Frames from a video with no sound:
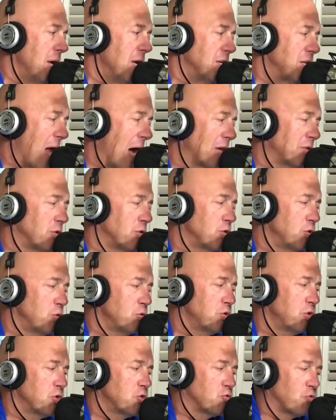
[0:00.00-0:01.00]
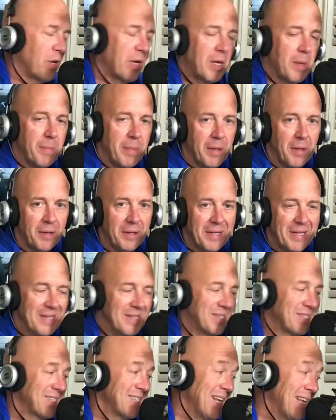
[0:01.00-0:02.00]
Dr. Juice's drinkability
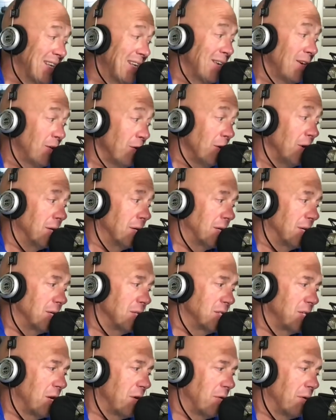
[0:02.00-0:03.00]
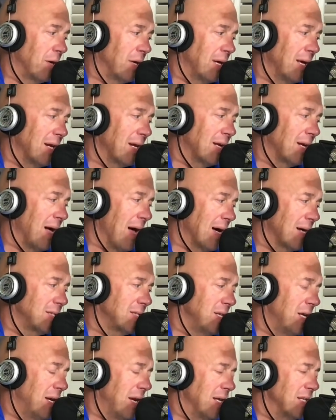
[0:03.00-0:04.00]
is sneaky good, considering it clocks
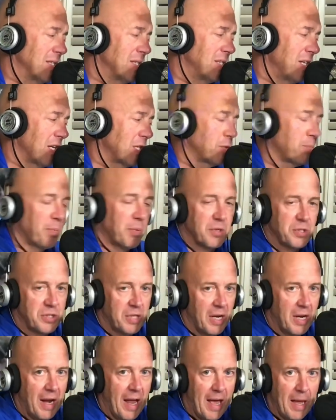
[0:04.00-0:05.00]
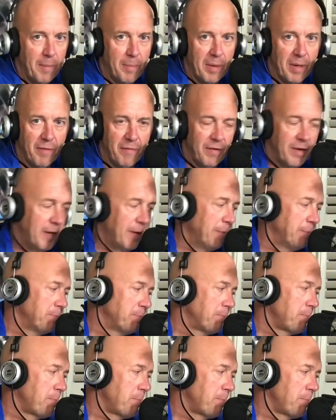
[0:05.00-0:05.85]
in at 6% ABV.